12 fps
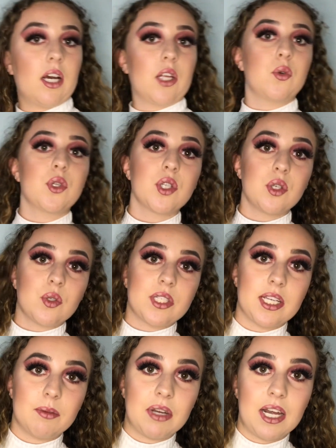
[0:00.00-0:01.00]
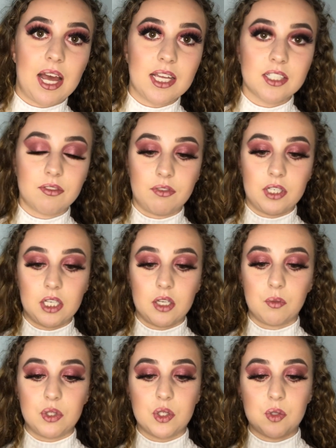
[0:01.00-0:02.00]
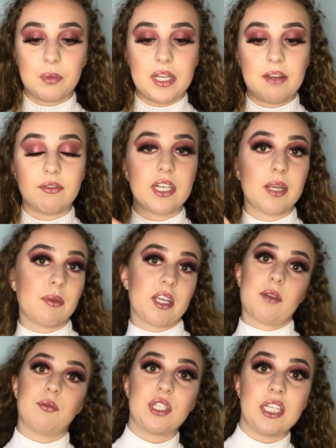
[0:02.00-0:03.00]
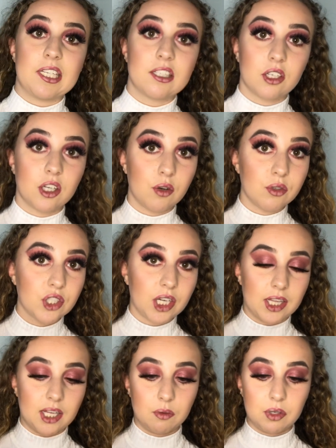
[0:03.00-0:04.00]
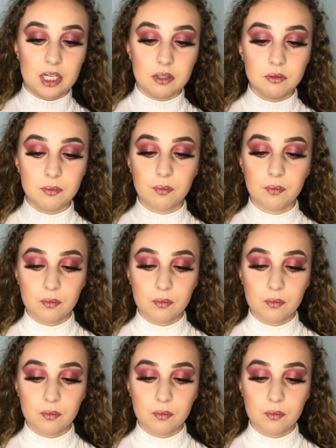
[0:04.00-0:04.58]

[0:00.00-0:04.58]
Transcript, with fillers: I also used it in my last video, which is my everyday makeup routine, so go and check that one out.